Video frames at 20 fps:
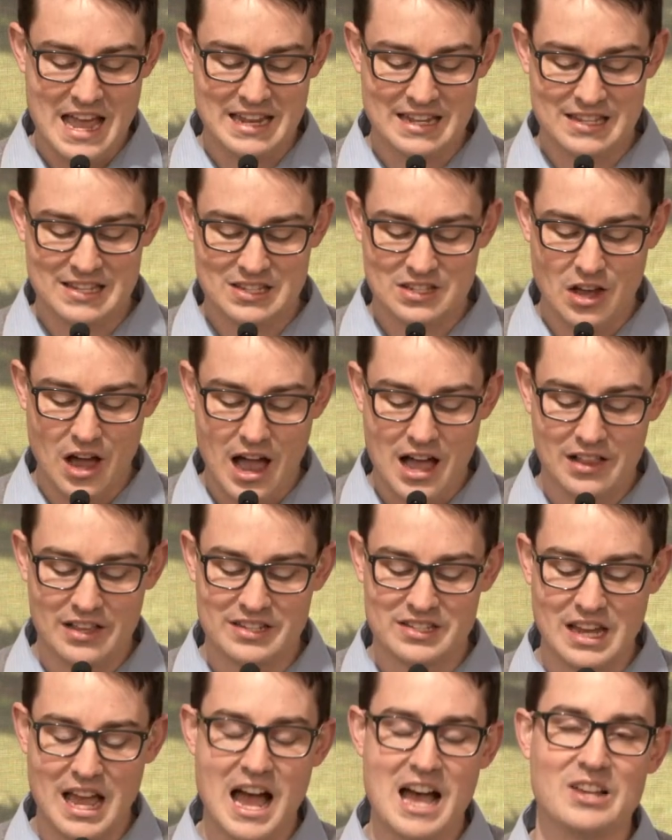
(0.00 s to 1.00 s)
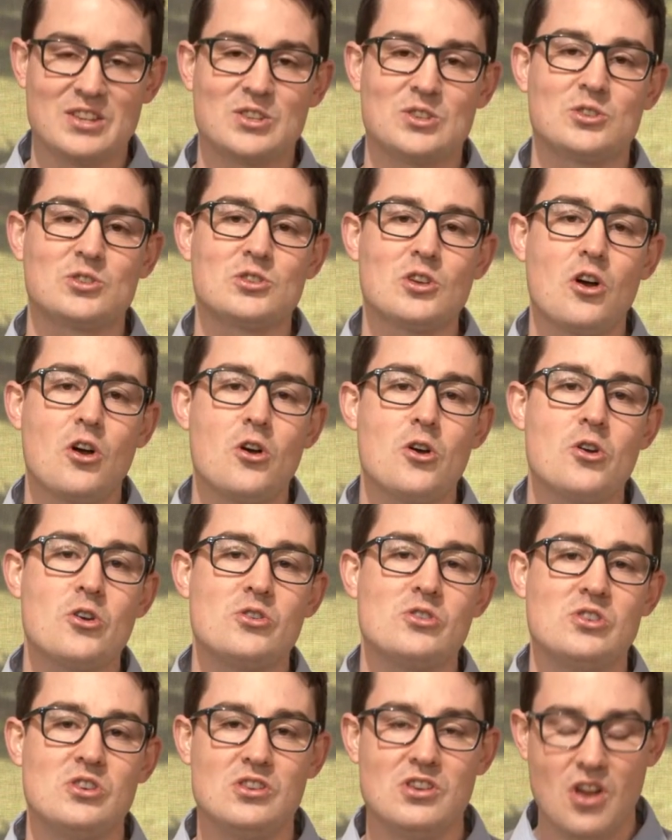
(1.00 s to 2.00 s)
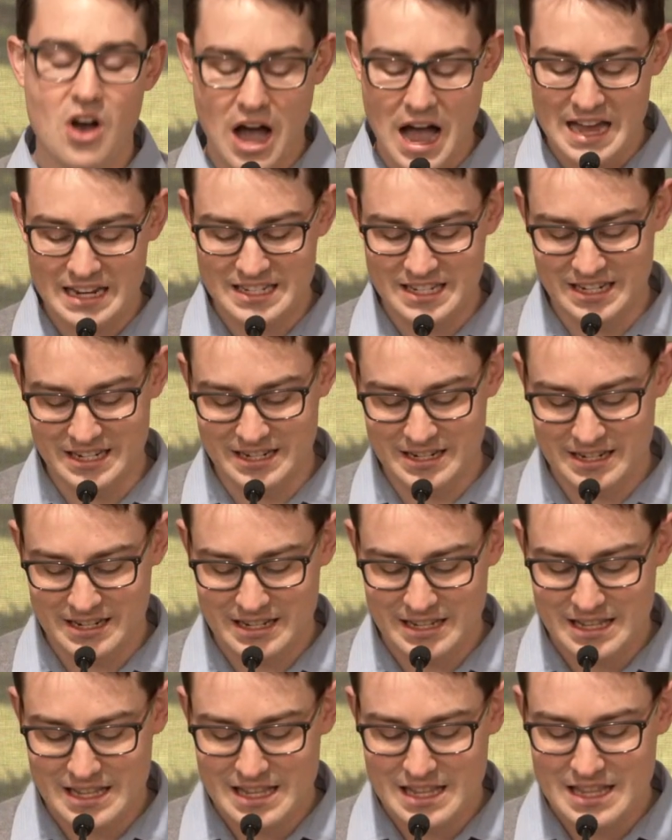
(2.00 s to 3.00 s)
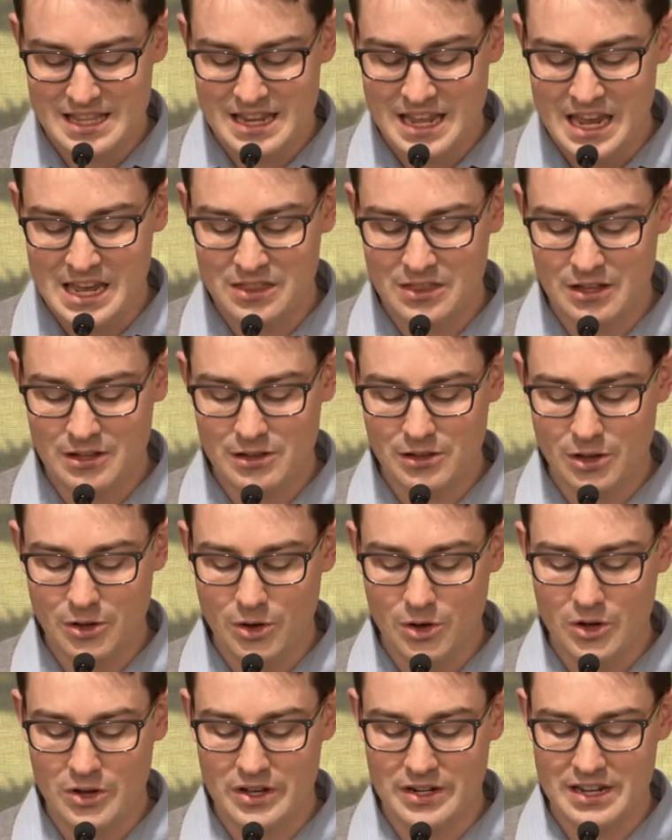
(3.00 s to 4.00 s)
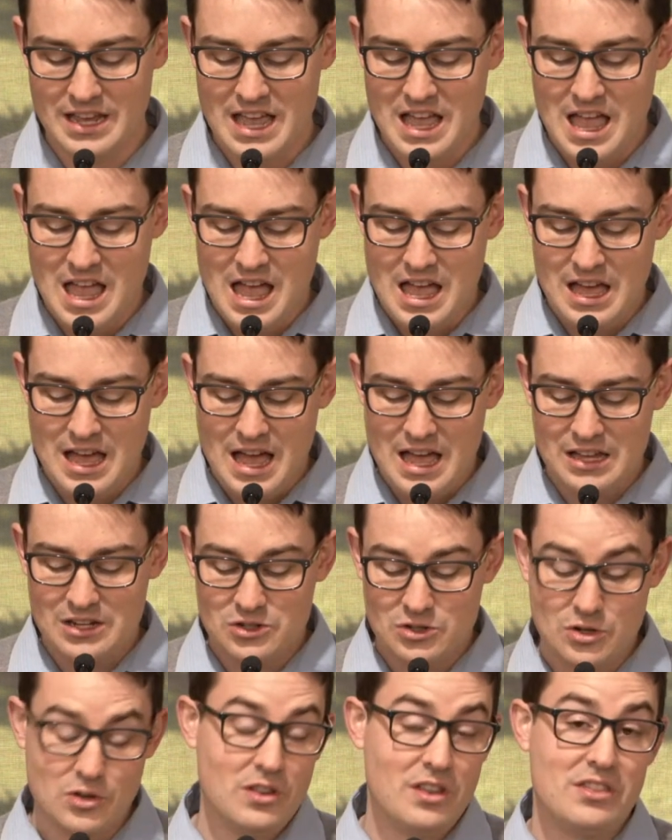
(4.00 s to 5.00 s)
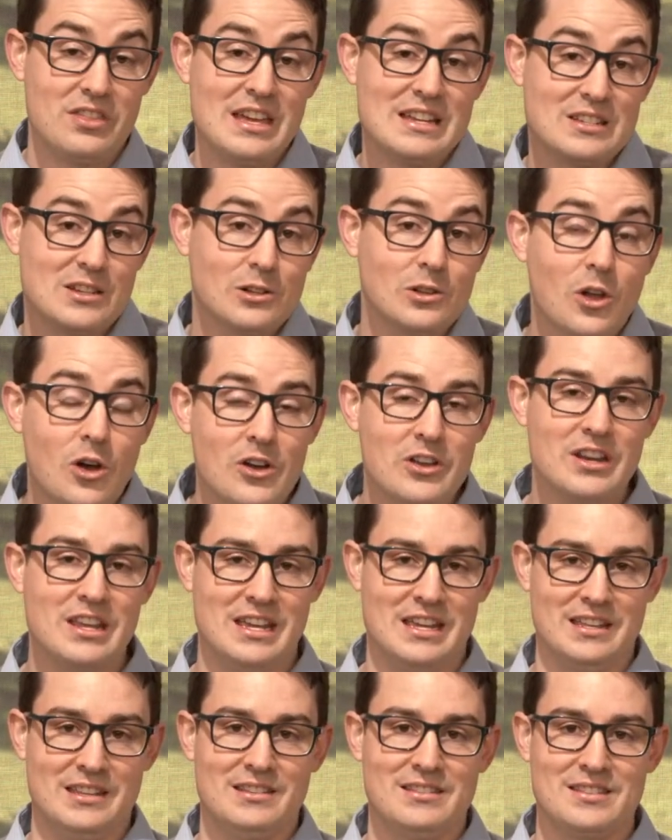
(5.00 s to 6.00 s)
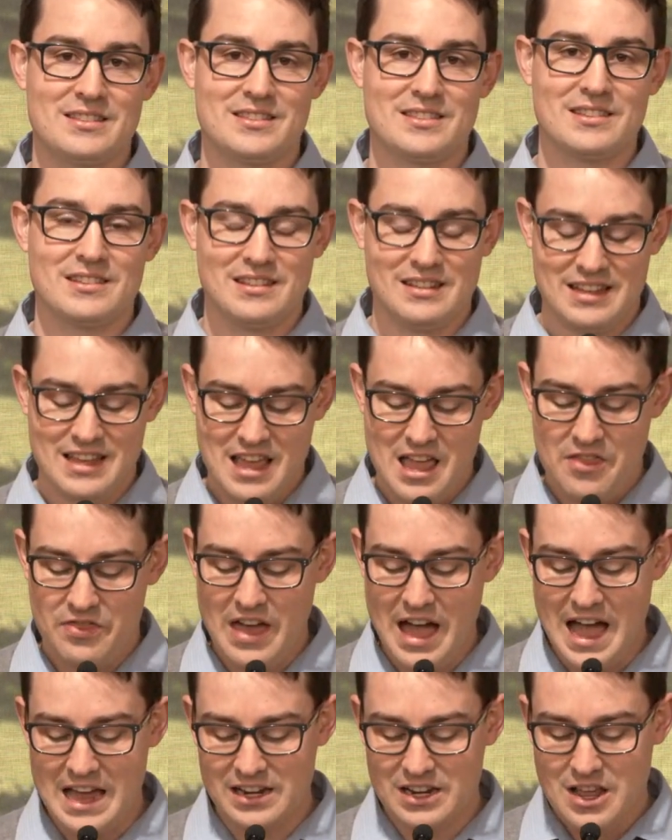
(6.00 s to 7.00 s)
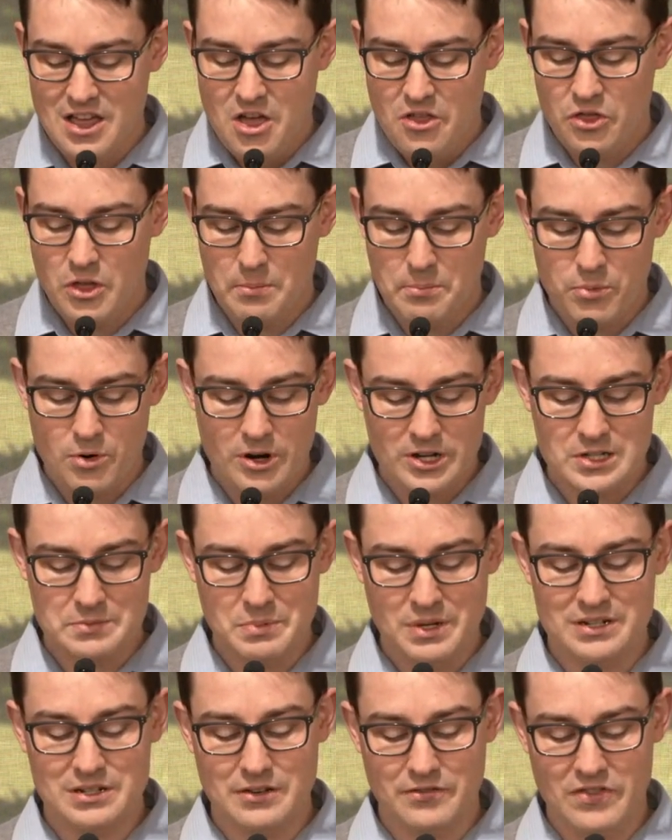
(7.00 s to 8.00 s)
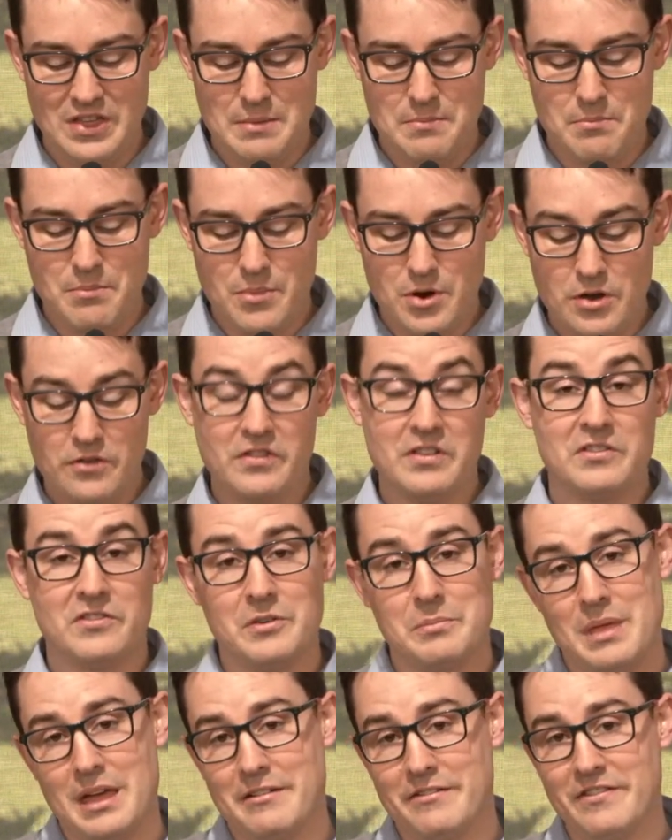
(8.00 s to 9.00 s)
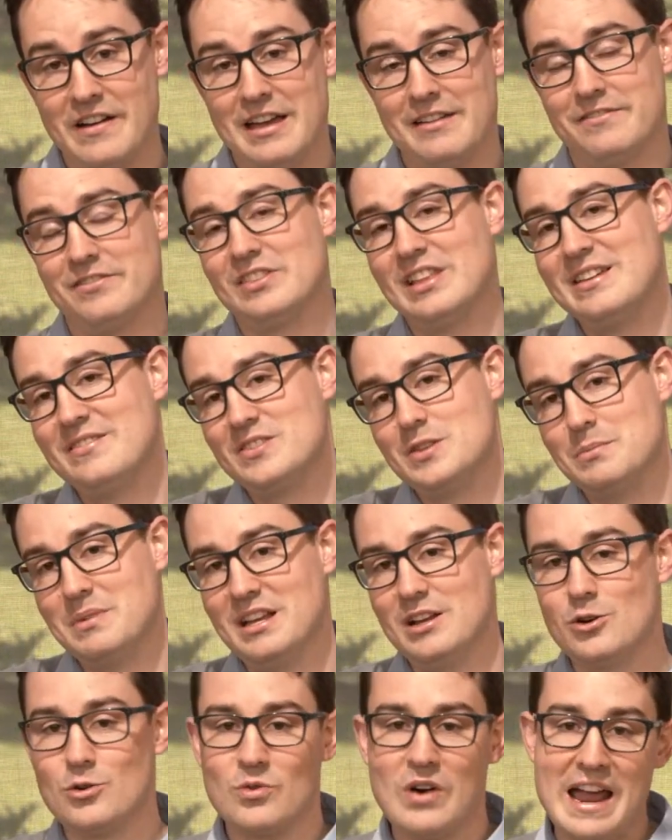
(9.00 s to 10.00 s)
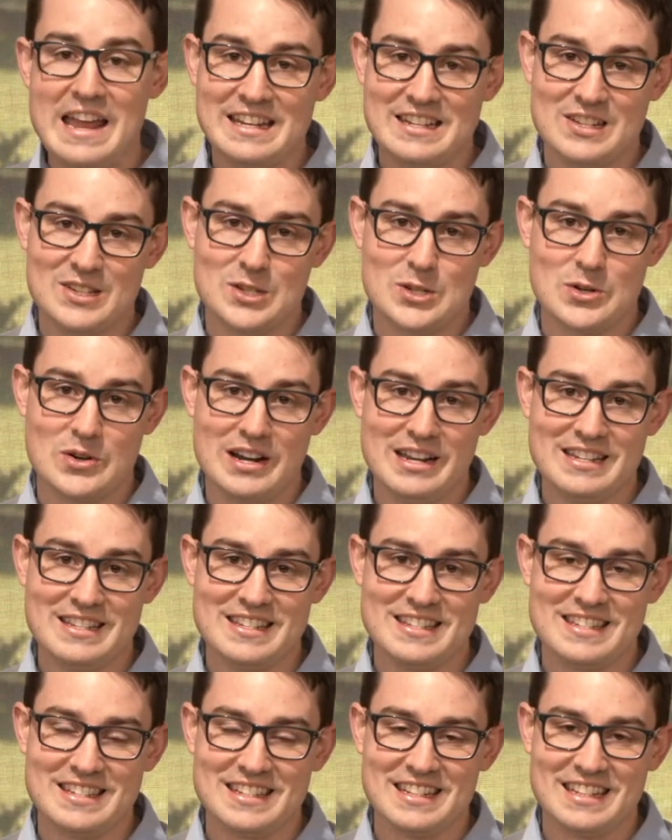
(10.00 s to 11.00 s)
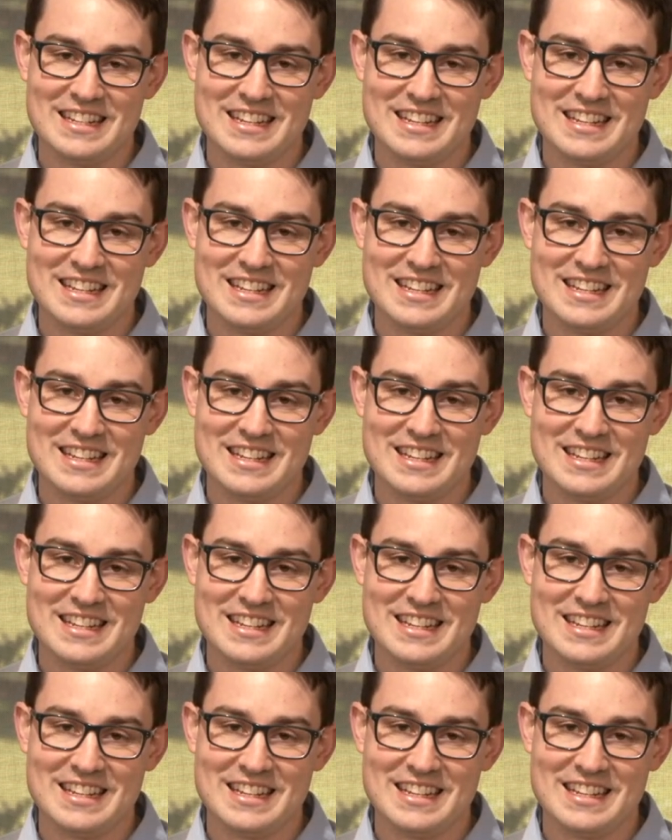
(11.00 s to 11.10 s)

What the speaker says: and Silas are so united in the Lord to the Thessalonians that the prospect of them moving from their faith leaves them in great distress.